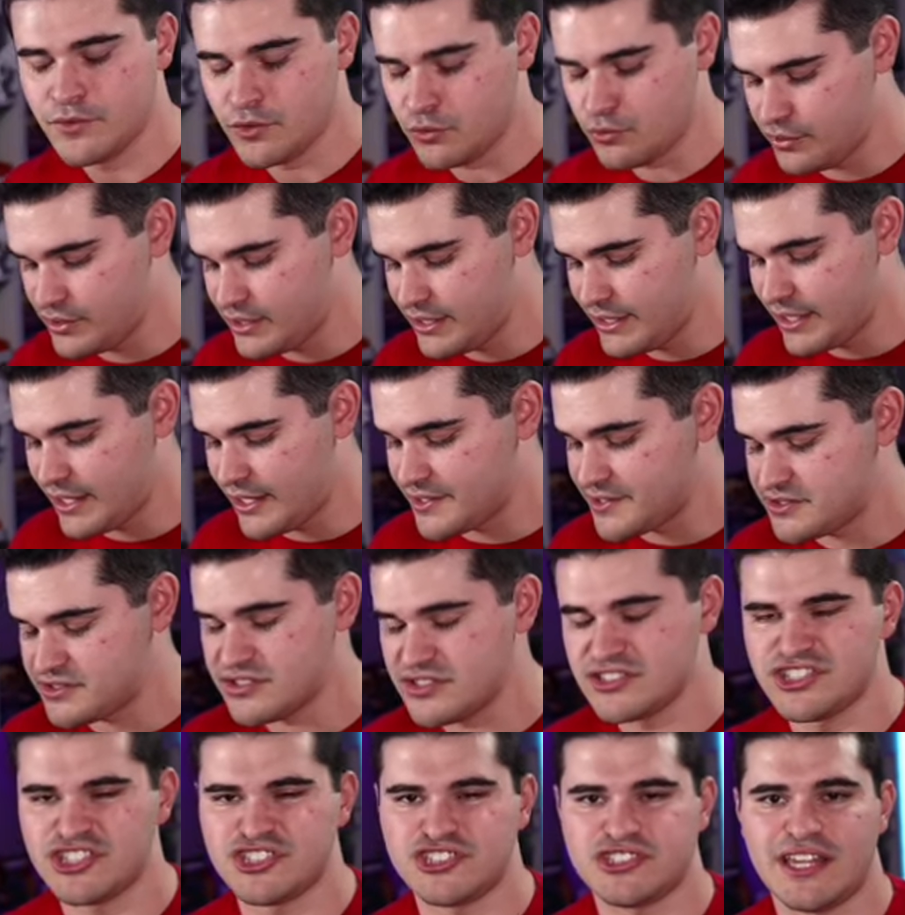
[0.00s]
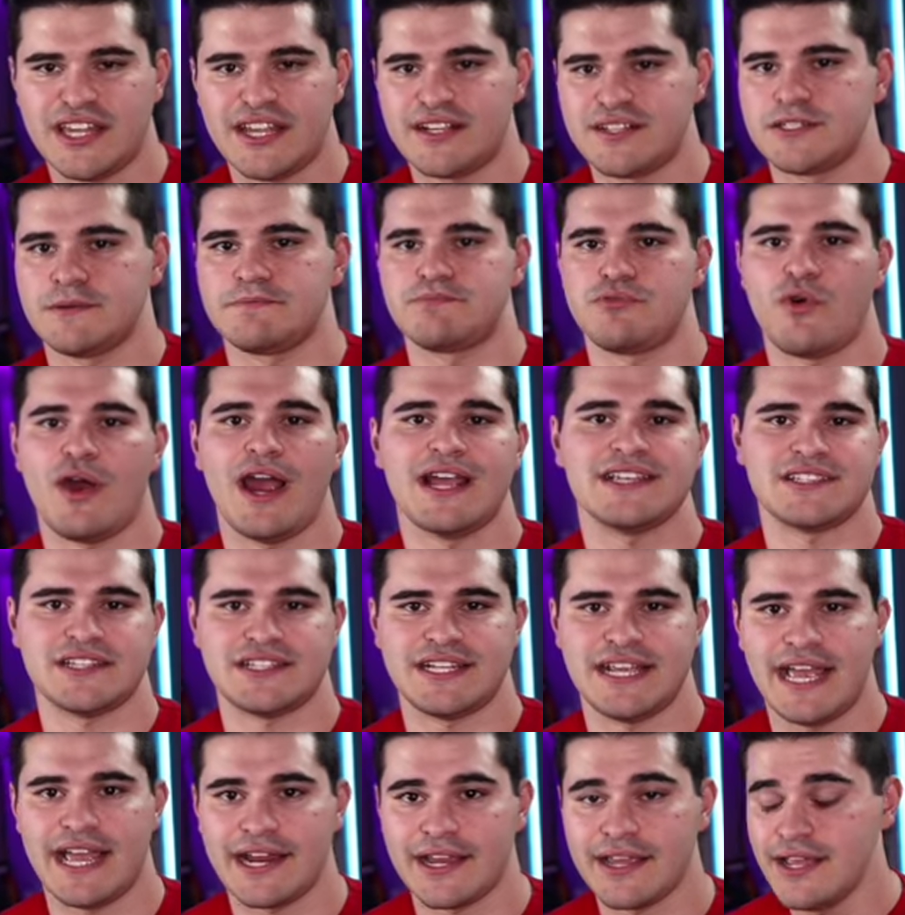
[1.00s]
Really nice, just like surprise
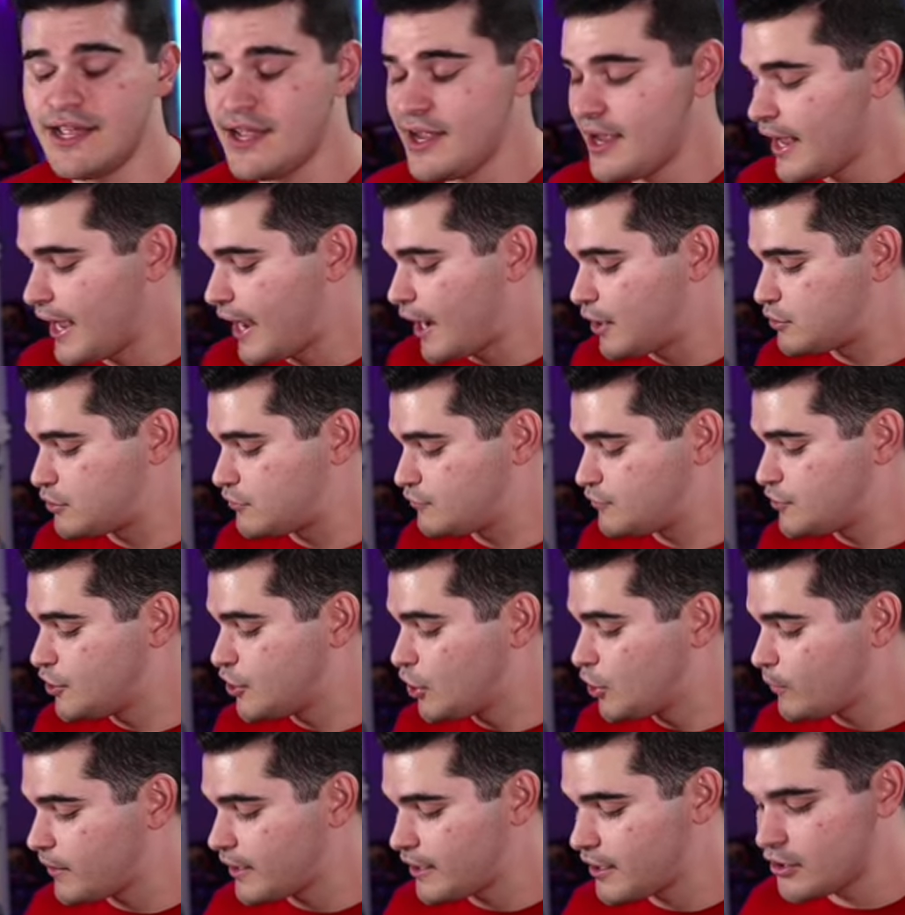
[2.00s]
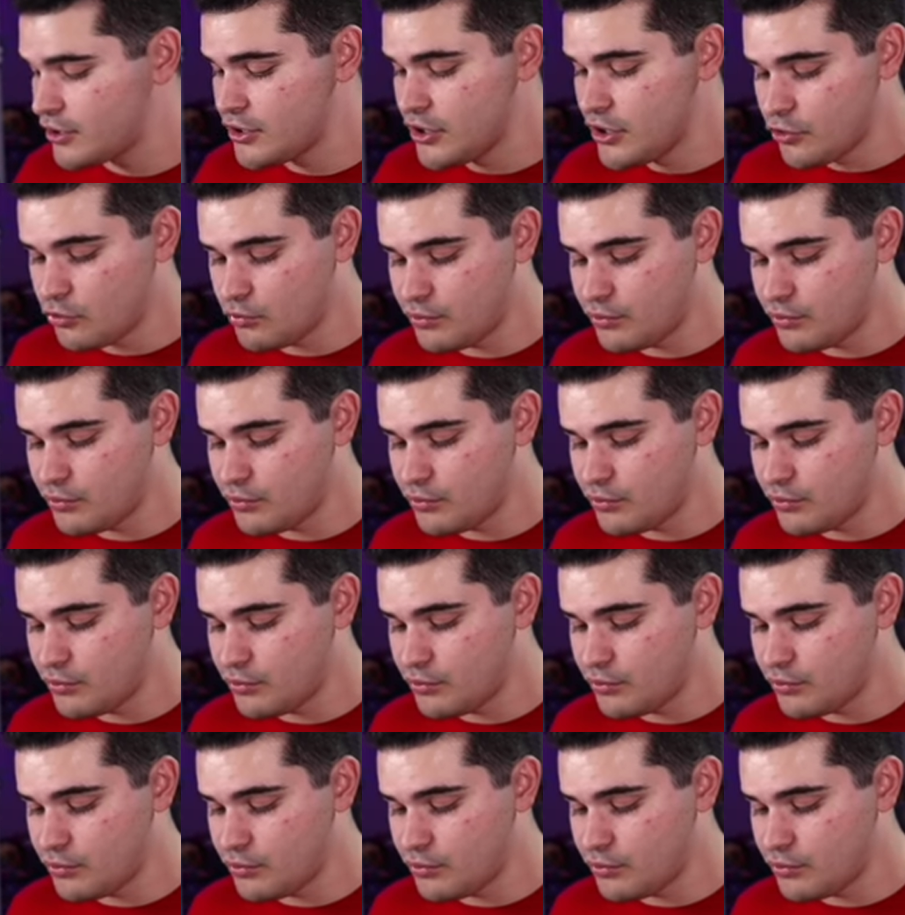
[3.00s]
attack out of nowhere.